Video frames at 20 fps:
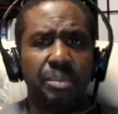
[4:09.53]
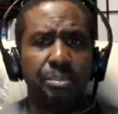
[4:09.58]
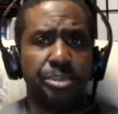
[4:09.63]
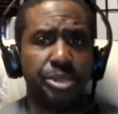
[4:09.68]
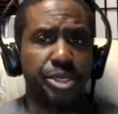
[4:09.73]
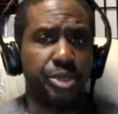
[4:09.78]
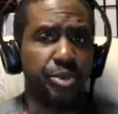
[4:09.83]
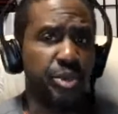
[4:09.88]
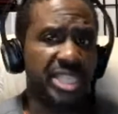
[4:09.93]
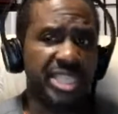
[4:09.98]

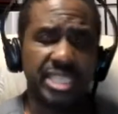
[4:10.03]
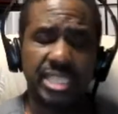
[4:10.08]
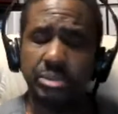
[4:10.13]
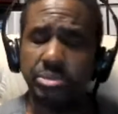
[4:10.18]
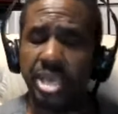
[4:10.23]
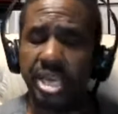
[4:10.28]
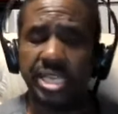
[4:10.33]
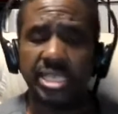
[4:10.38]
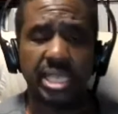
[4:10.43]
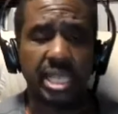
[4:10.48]
but it really
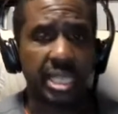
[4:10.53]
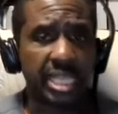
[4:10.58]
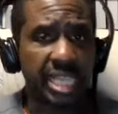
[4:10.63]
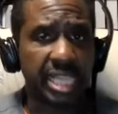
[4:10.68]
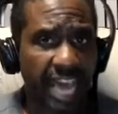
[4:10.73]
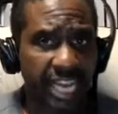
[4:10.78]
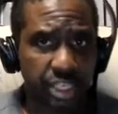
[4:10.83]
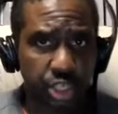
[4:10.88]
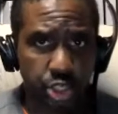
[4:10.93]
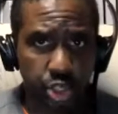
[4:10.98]
seems like a
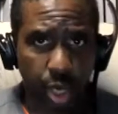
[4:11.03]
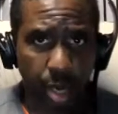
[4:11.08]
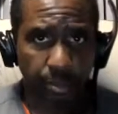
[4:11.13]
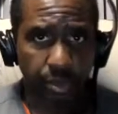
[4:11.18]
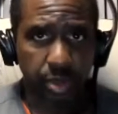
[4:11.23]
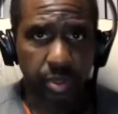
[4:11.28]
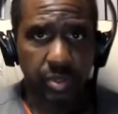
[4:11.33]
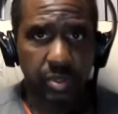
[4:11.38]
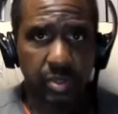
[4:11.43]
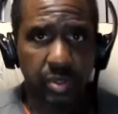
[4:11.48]
lot of
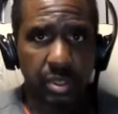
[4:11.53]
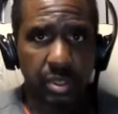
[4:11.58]
trouble